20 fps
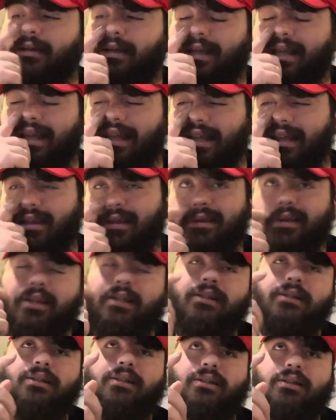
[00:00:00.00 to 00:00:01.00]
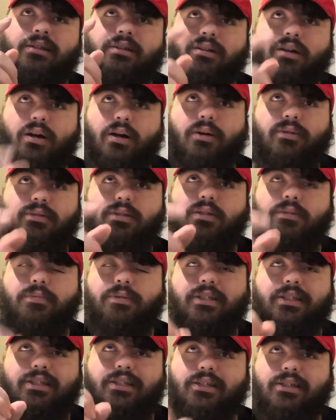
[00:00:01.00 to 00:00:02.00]
And
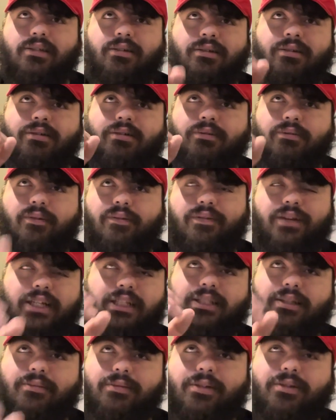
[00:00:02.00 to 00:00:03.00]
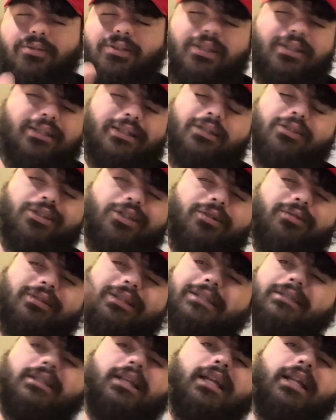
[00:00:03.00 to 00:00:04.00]
OTP kill, revenge hypnosis intro.
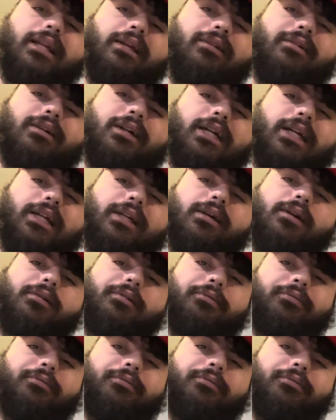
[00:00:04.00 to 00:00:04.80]
Let's get it. You already know.